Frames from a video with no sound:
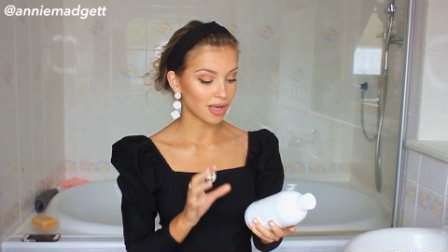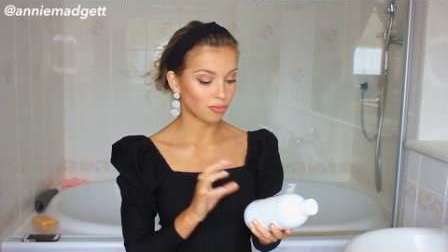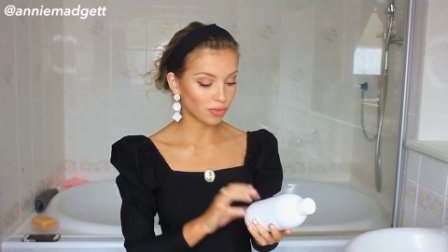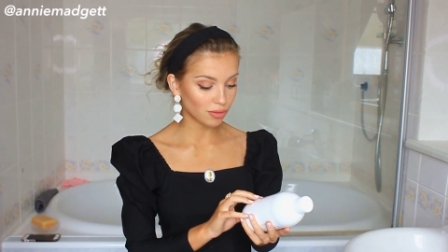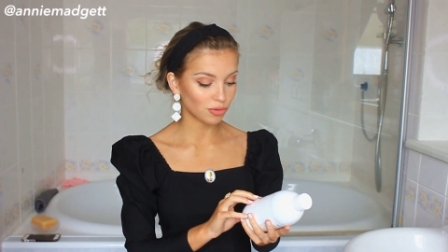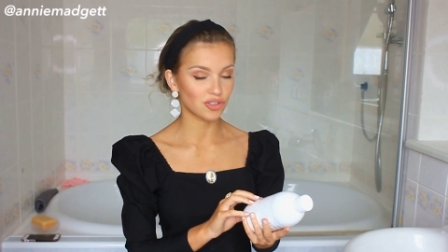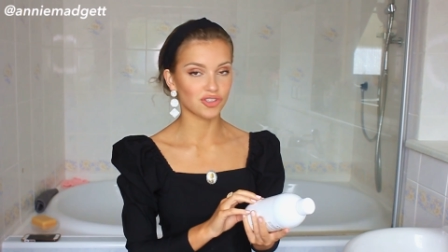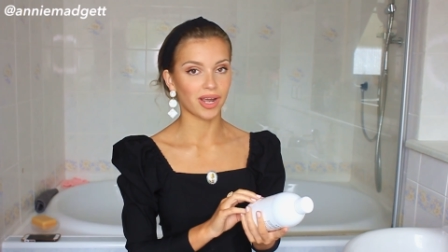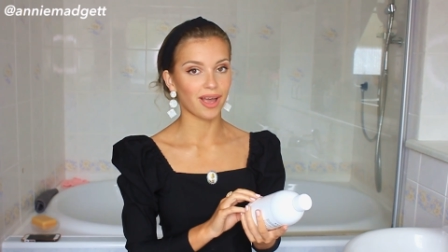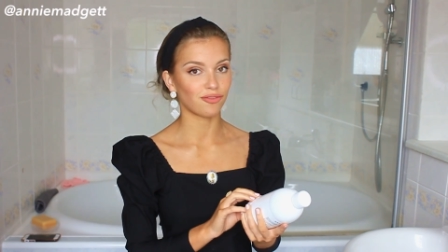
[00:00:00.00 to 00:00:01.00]
I really want to
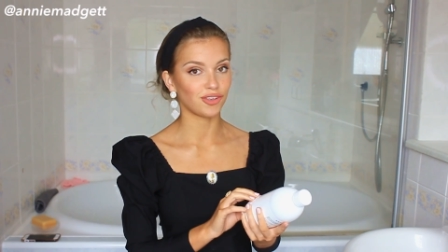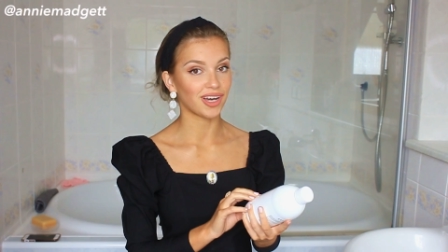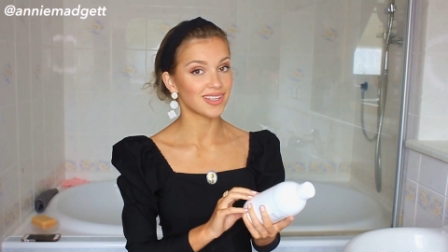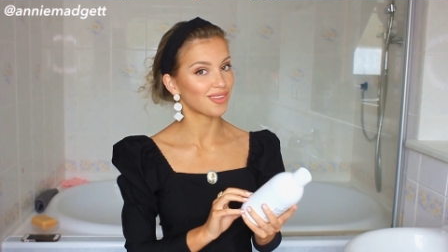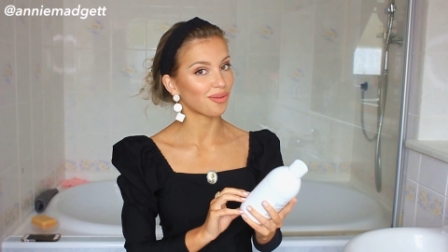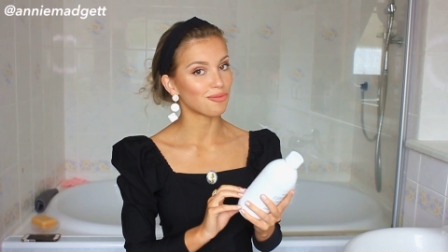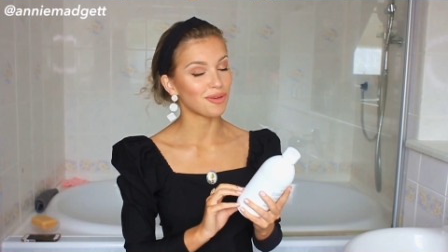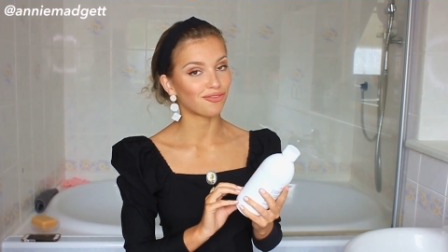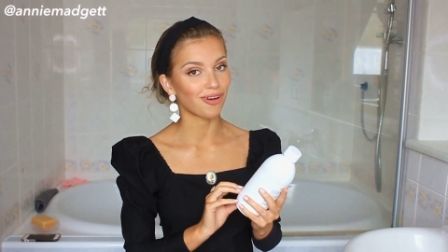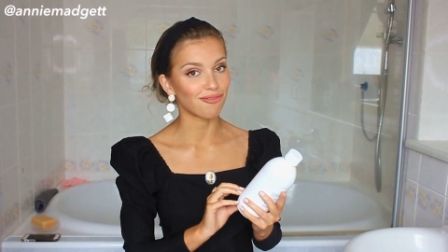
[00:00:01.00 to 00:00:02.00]
try it out for you guys. I thought it'd
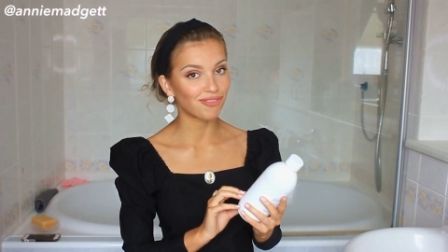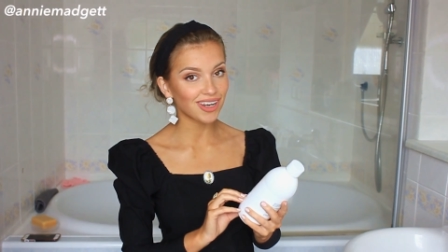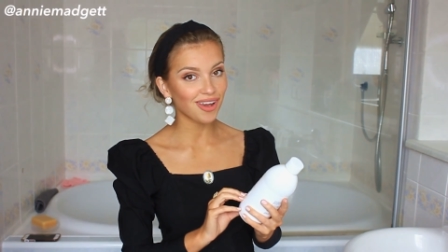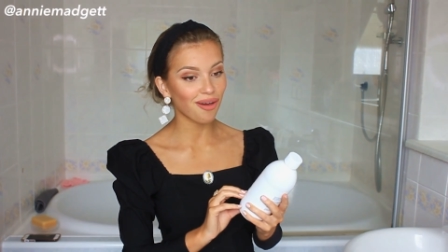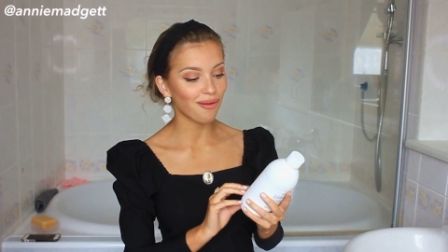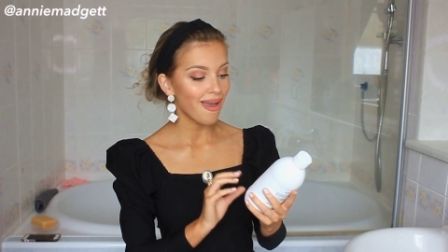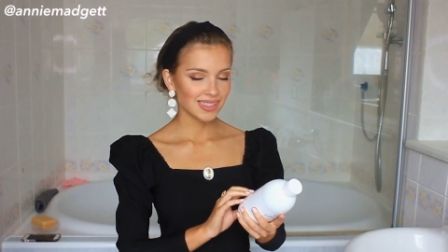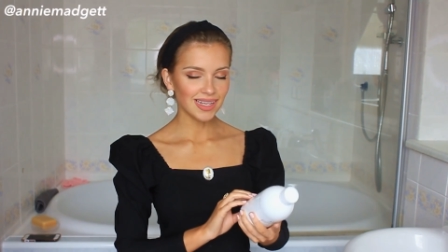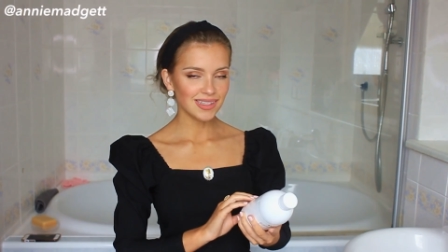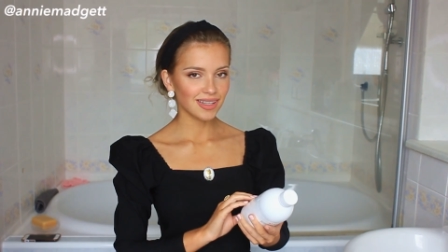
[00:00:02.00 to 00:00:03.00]
be a fun video. Let's
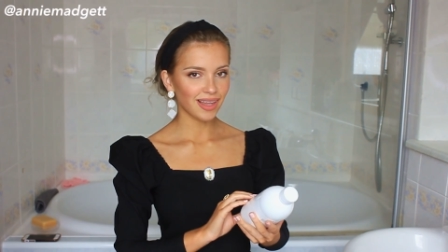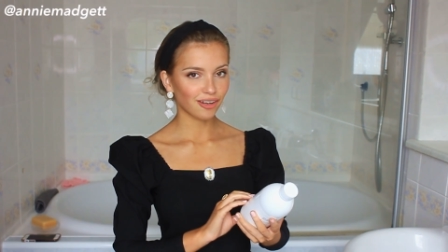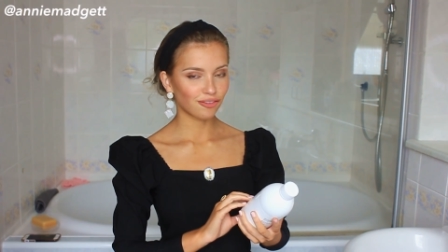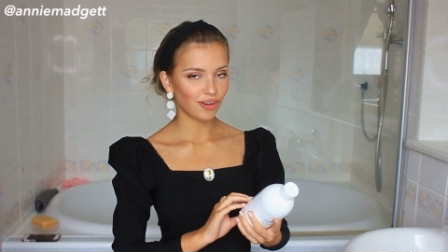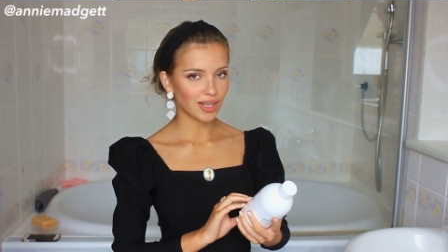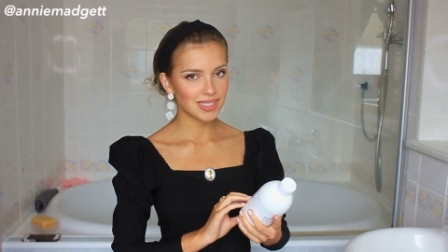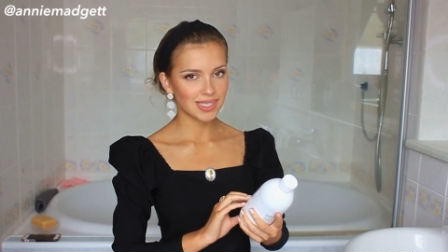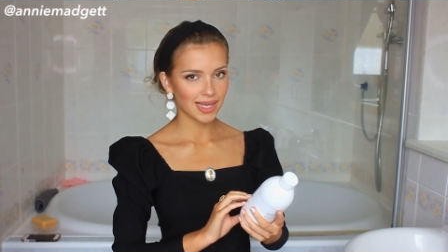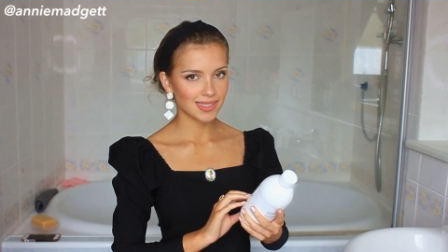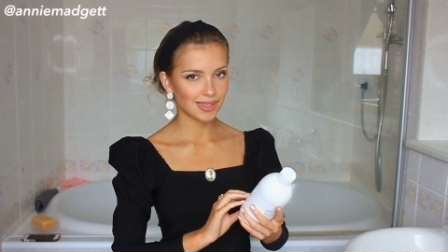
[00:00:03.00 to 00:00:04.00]
get into like fun
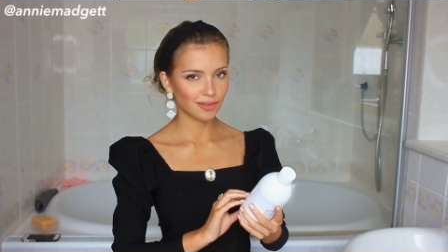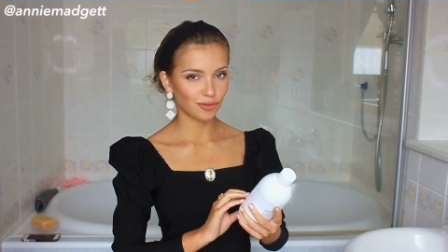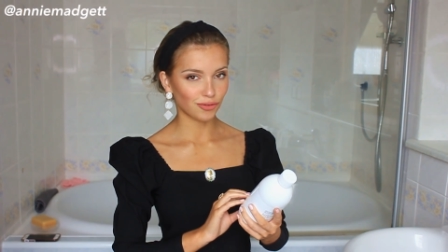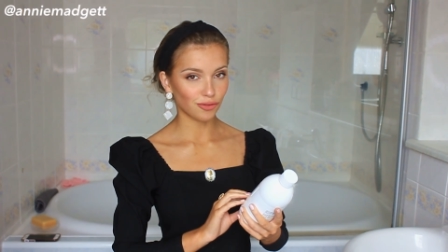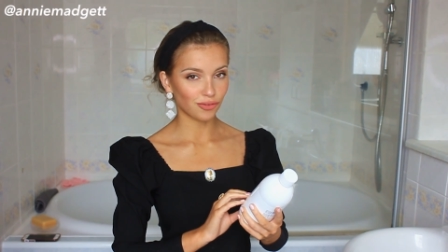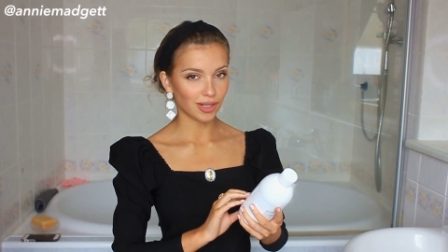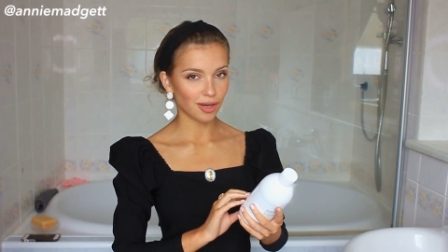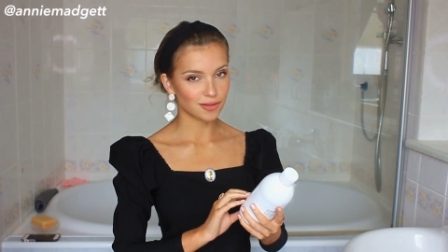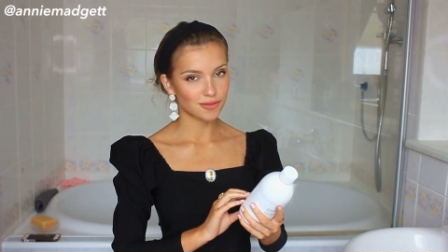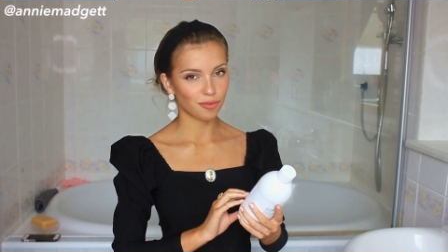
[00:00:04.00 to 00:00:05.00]
testing review
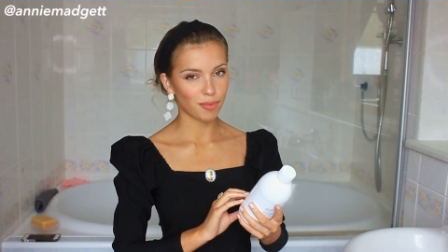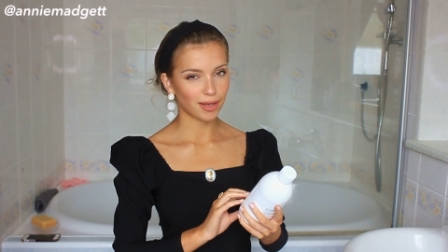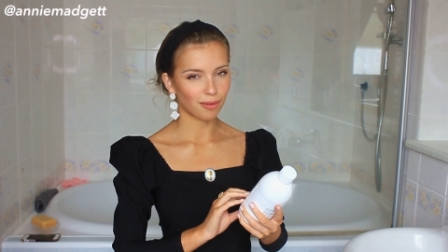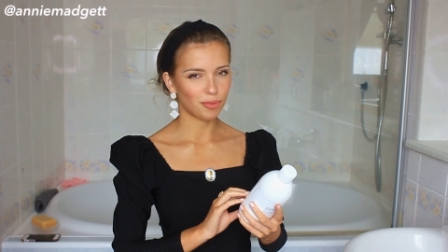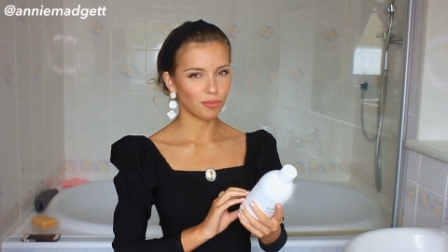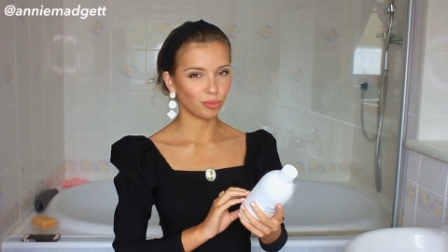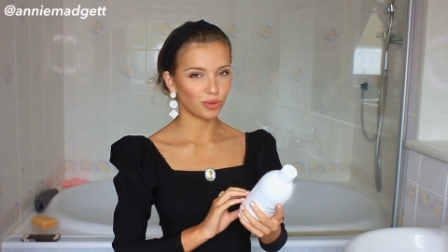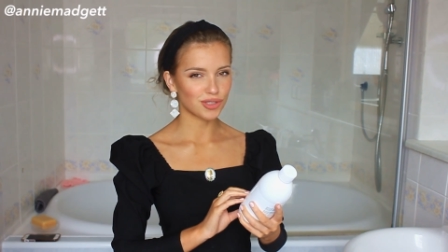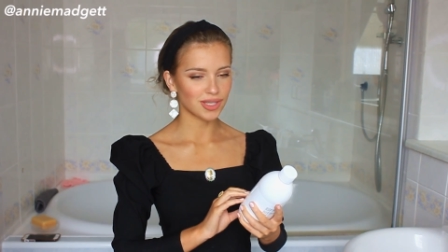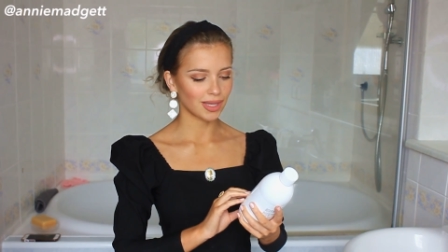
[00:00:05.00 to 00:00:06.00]
videos with makeup and more beauty